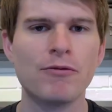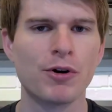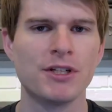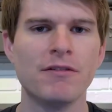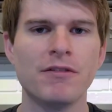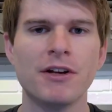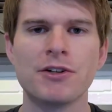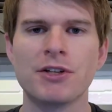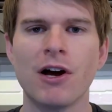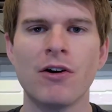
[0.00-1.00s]
14 feet or
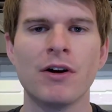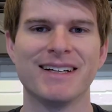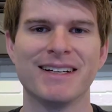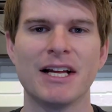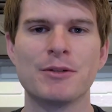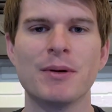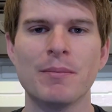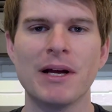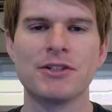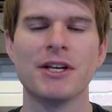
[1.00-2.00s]
so, and that's been
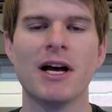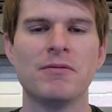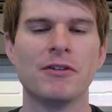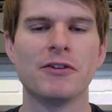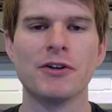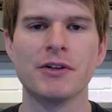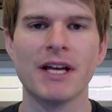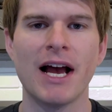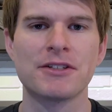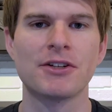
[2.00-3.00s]
immensely helpful for doing
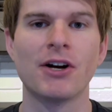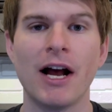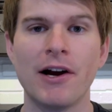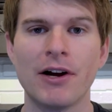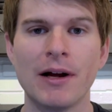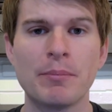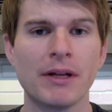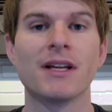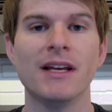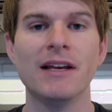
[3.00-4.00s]
tasks that are higher
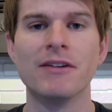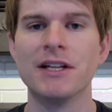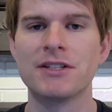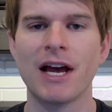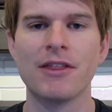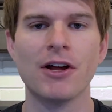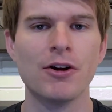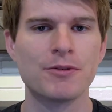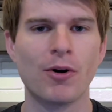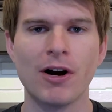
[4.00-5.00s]
up. Even inside though,
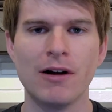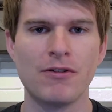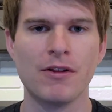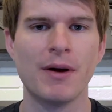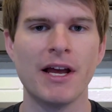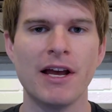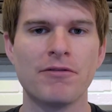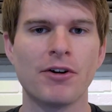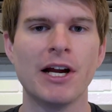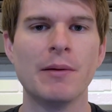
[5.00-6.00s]
it's more helpful than my
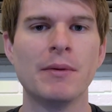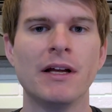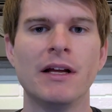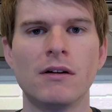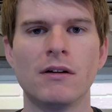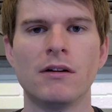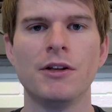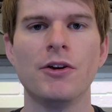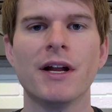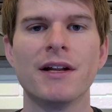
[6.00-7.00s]
A-frame.
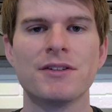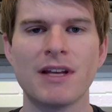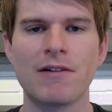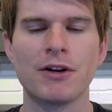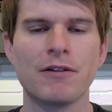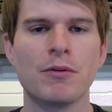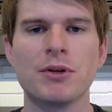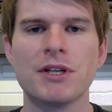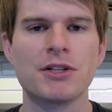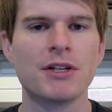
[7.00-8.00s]
You can get it in several different
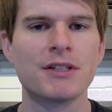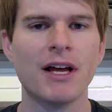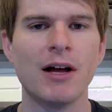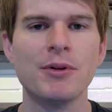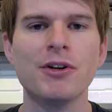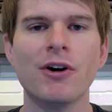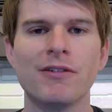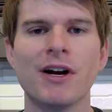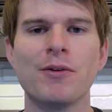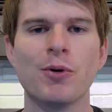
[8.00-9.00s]
positions that help you do
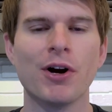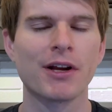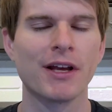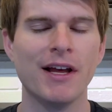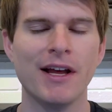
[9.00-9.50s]
overhead work,